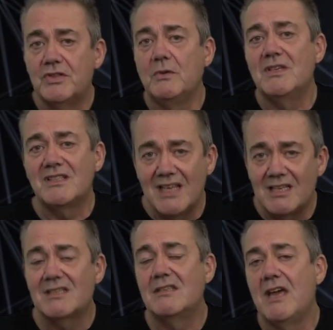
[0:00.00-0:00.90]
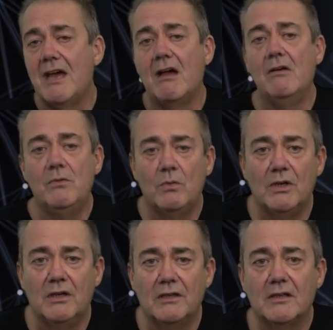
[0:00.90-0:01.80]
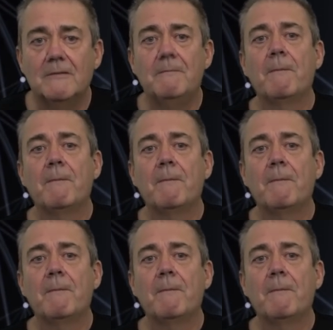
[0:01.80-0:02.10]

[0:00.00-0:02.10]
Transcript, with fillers: to assist their own work.